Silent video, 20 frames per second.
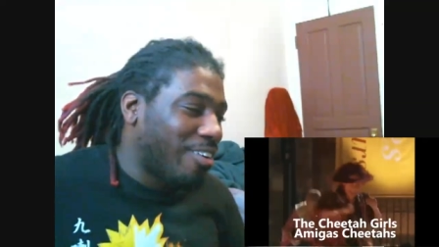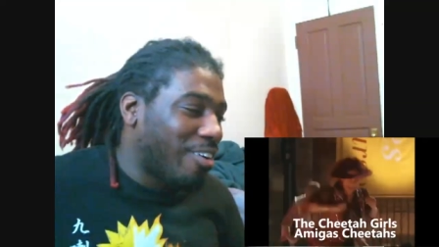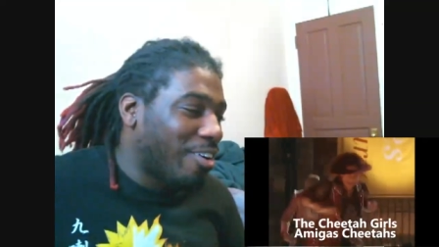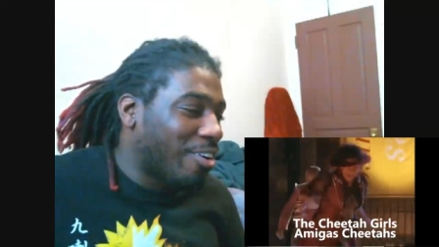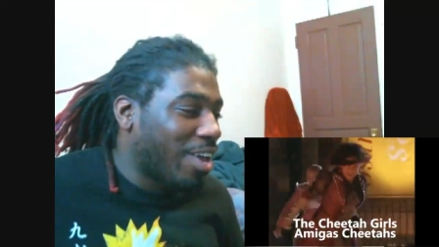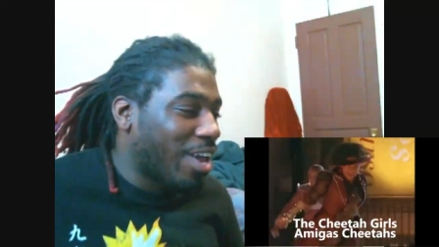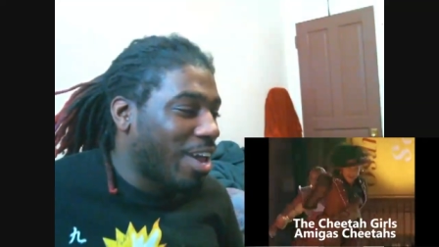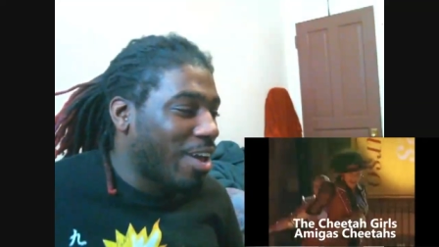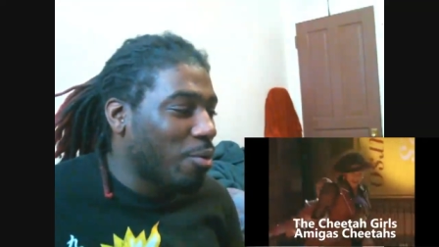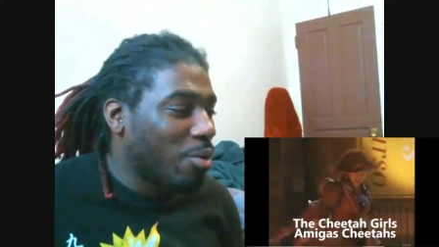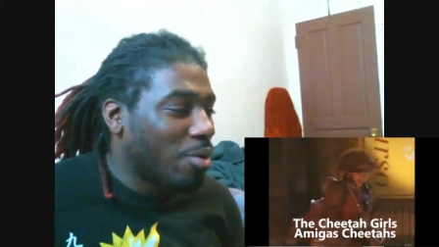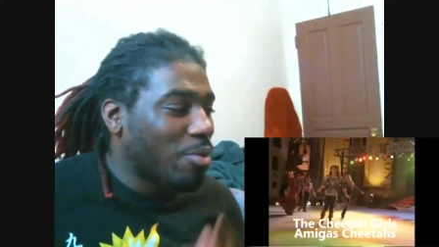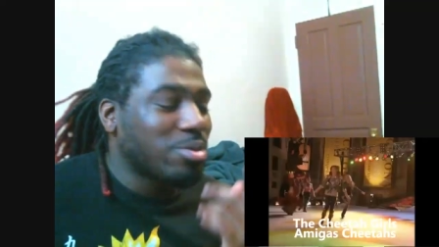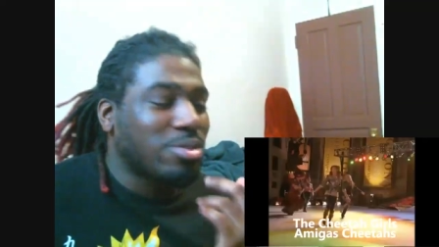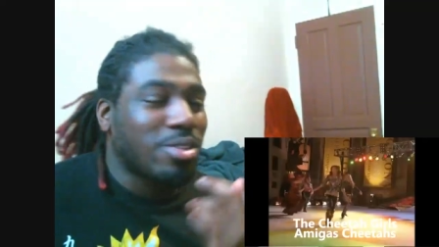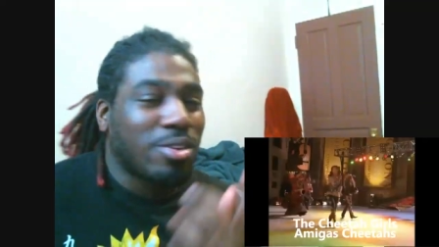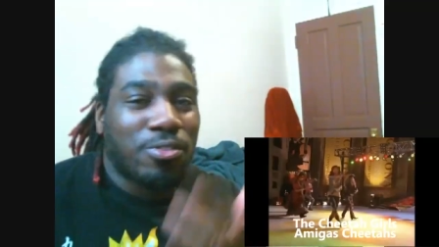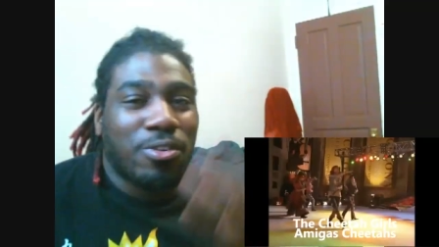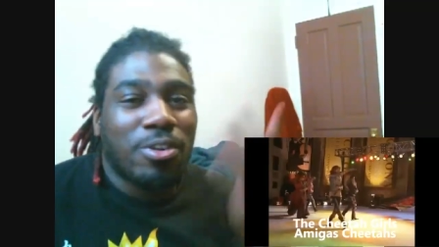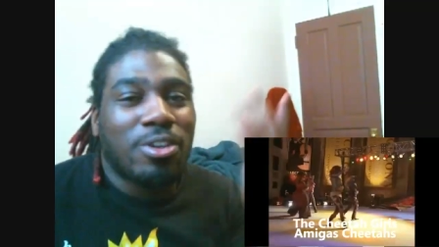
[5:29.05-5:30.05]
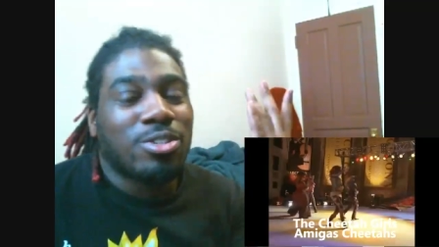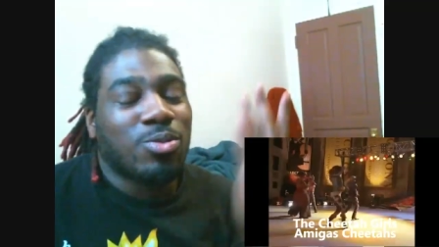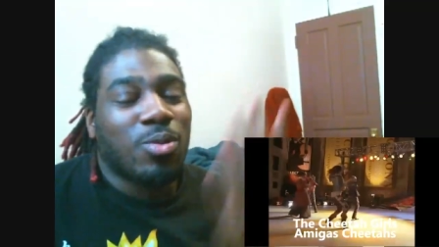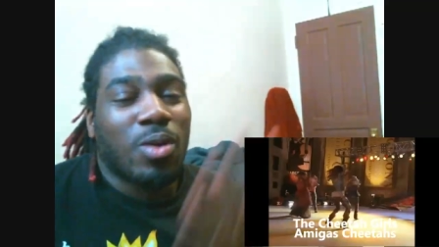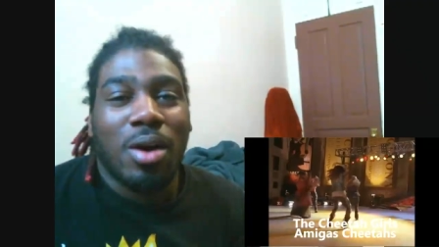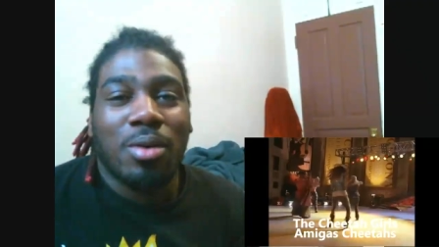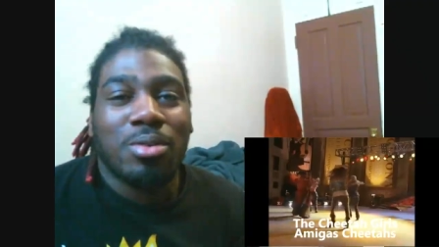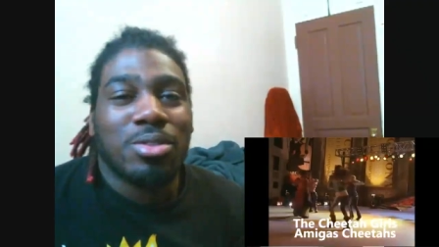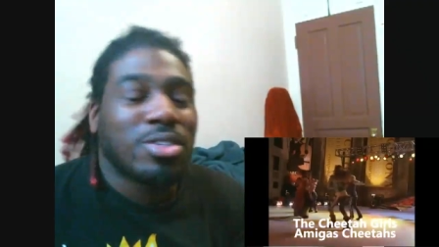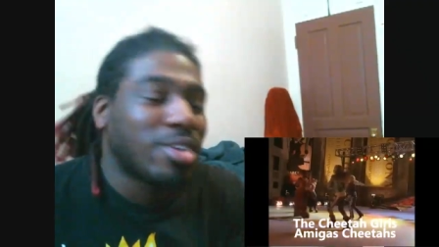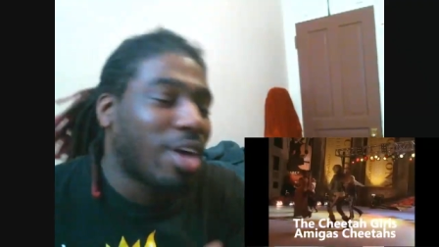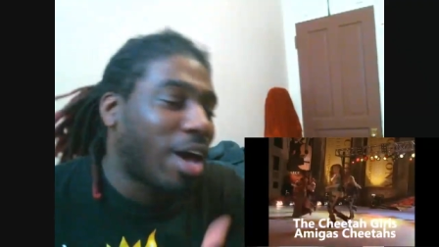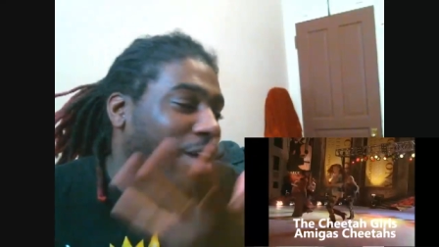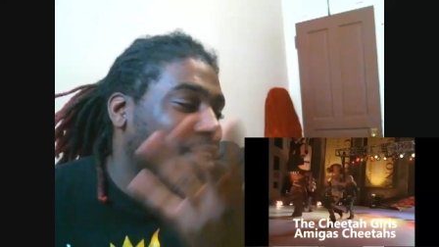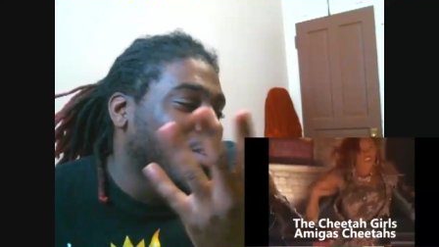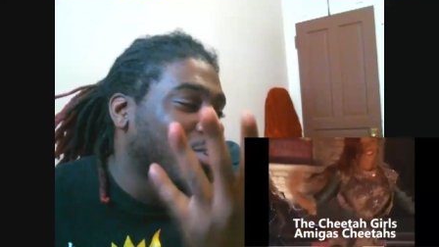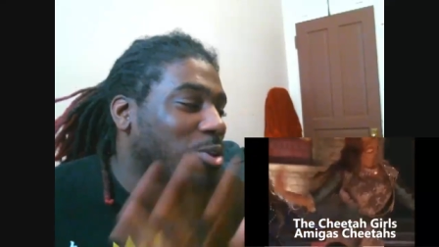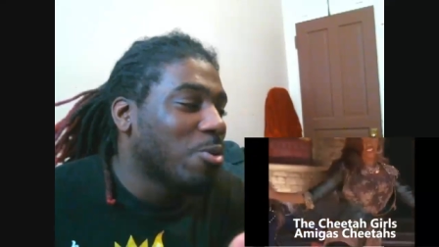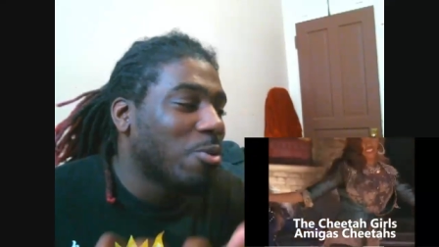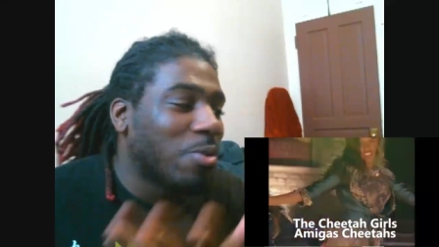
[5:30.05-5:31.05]
Okay, what was the first one? I was
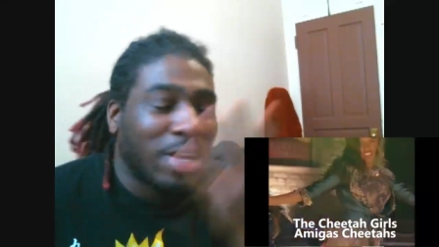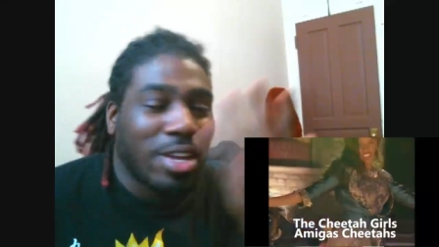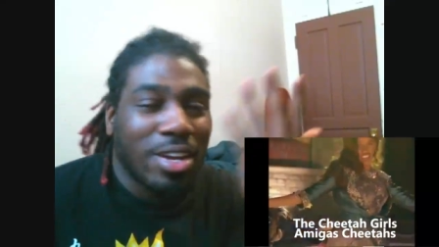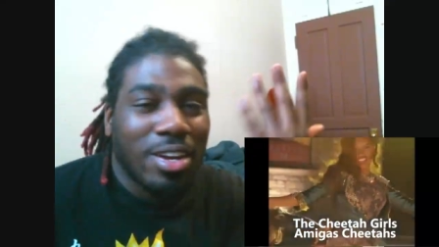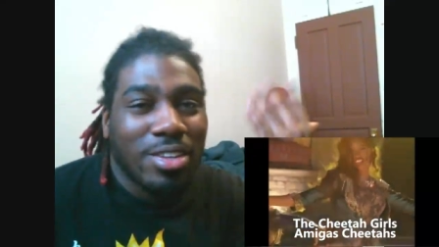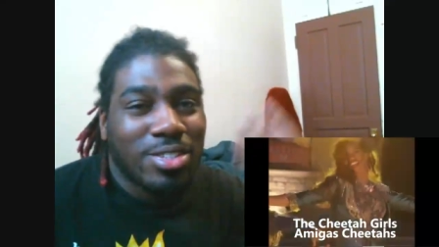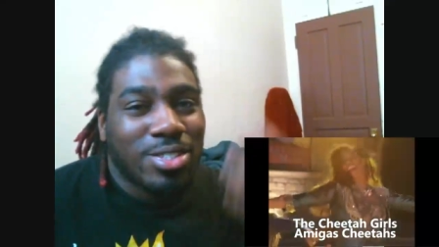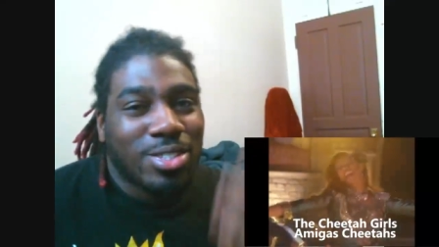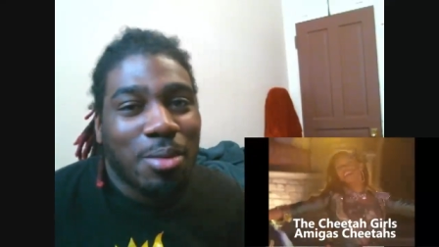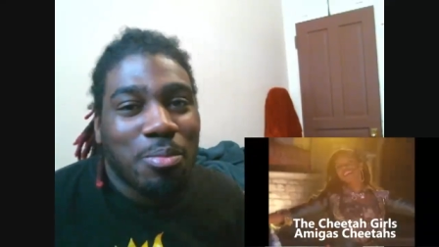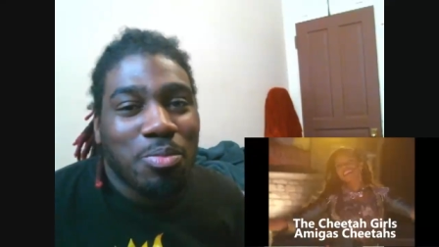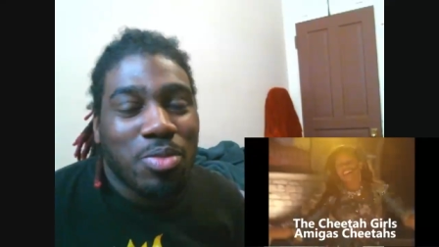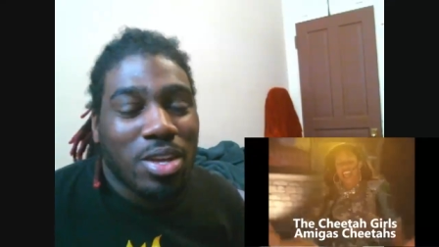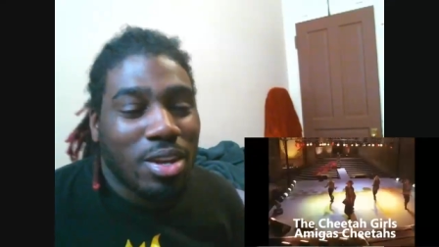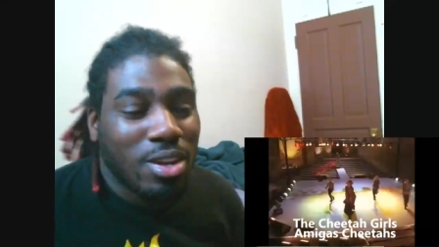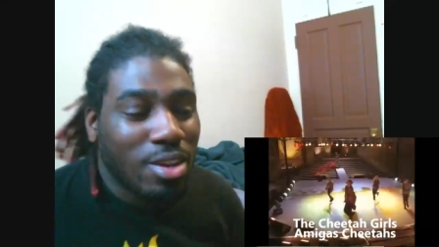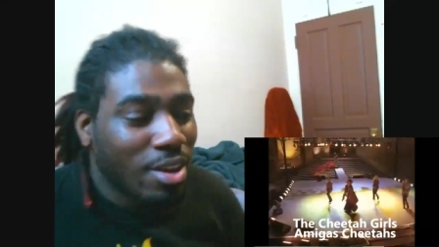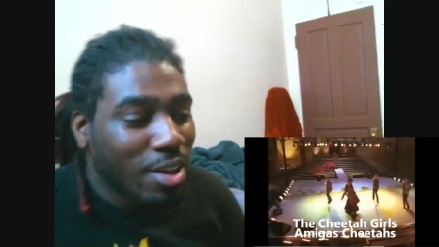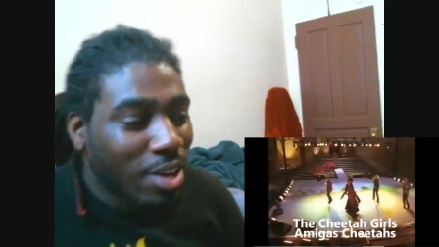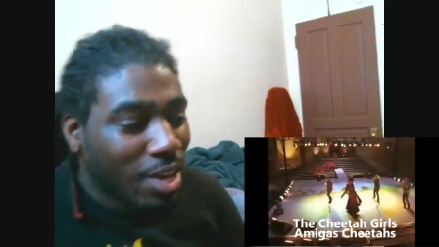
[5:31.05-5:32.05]
I knew it. Something.